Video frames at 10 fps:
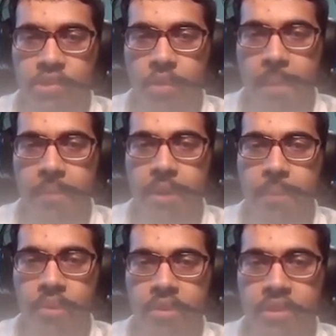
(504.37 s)
So I'm gonna
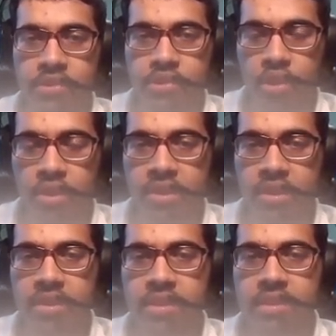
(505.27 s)
put
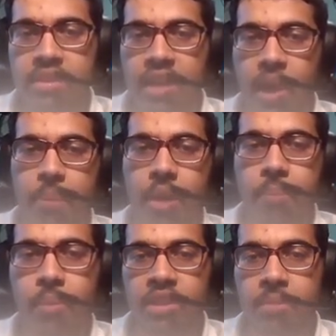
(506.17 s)
Saudi. I'll probably
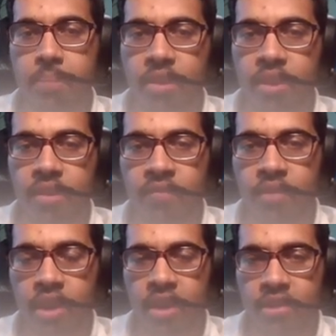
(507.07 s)
put them above
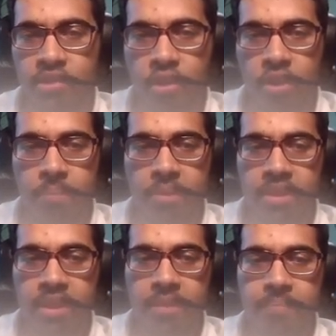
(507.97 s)
uh, Qatar, but
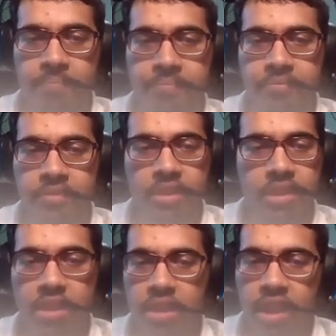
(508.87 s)
yeah.
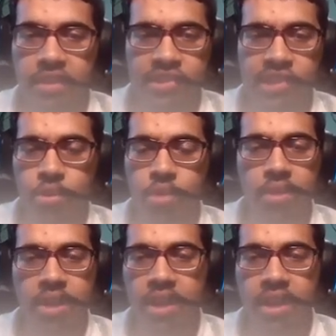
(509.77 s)
And the South
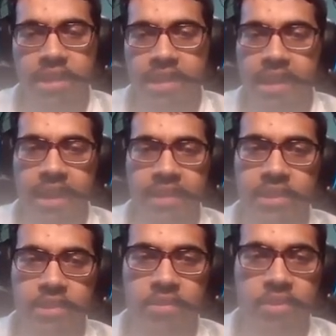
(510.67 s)
Korea, yeah, I
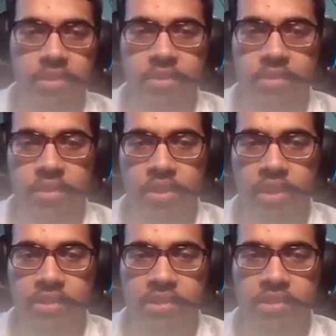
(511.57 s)
they they they
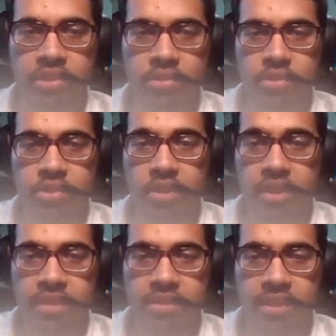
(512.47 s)
got this. Uh, so sorry,
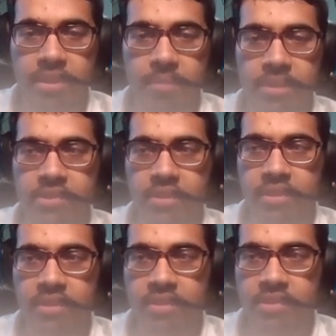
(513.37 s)
I, I meant to
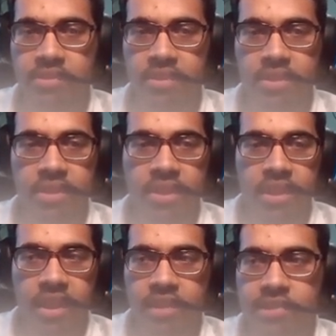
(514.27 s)
click this.
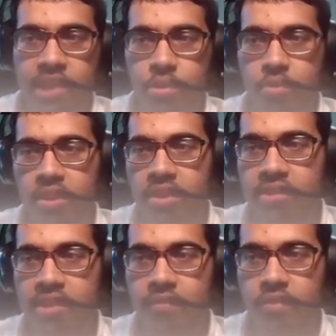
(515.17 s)
Uh, South Korea is
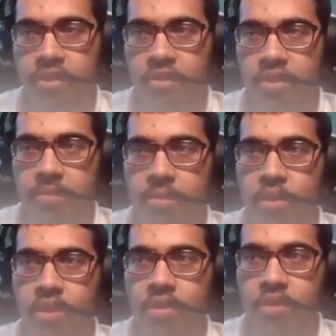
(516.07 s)
definitely going to
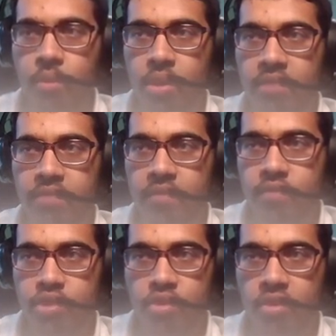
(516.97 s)
go under qualify for
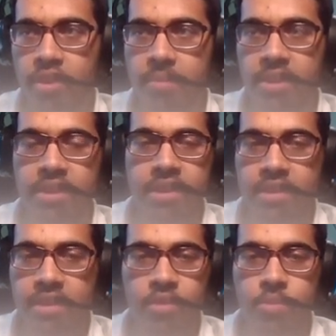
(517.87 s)
sure. I mean, it,
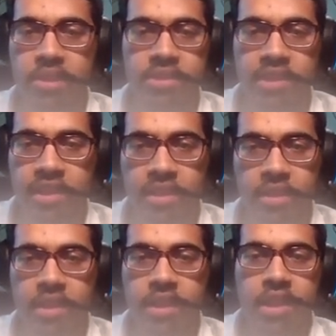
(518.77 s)
it would be a it,
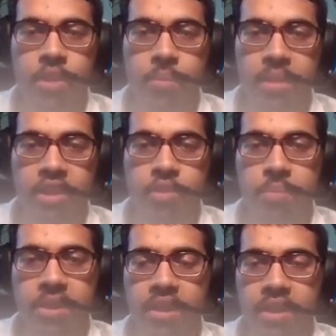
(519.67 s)
it would
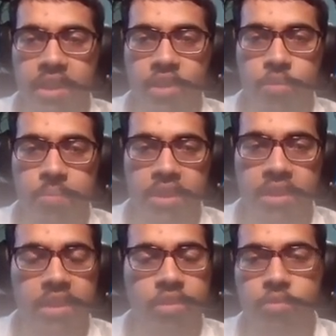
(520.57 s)
be a it would be
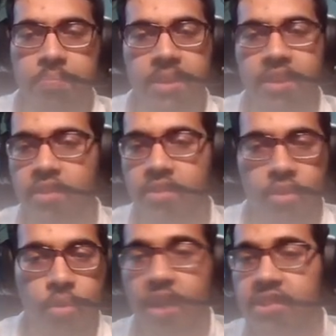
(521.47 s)
it would be a
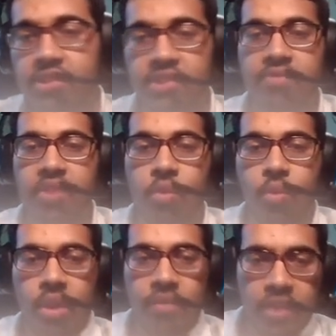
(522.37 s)
crisis if they don't
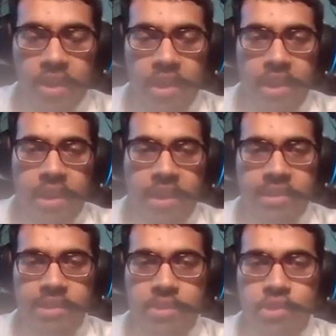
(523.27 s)
qualify.
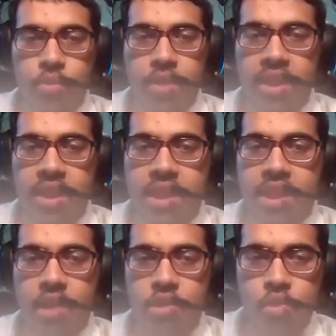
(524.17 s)
Next up is UAE.
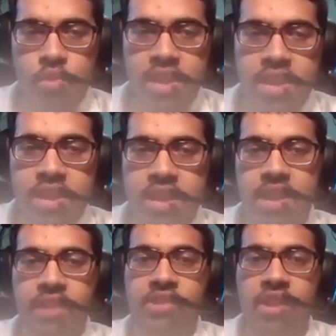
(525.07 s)
Now UAE
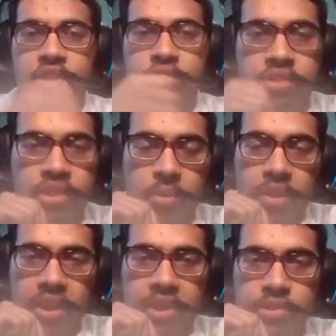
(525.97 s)
is an interesting one,
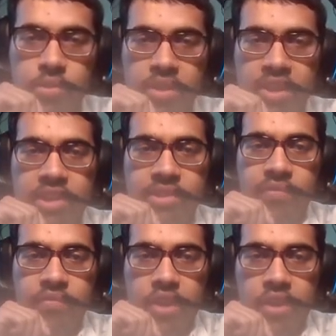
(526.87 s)
guys. UAE is a
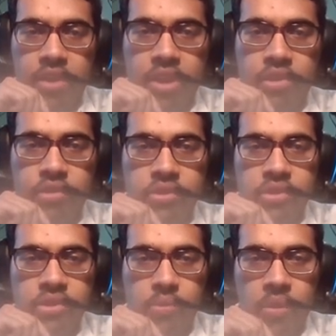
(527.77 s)
very
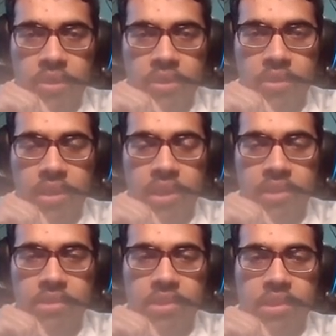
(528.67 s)
interesting one here, guys.